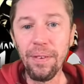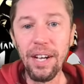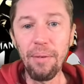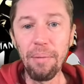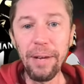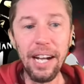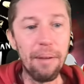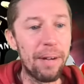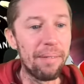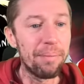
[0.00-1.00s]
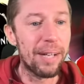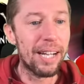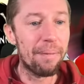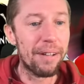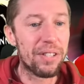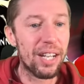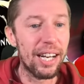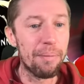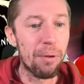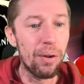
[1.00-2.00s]
Come on, big up, man. Big up,
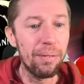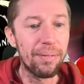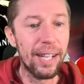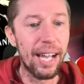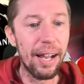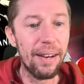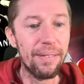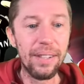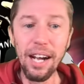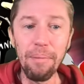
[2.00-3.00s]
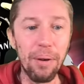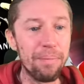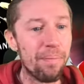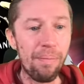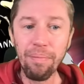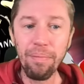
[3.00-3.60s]
Neftali, bro. Yeah, come on.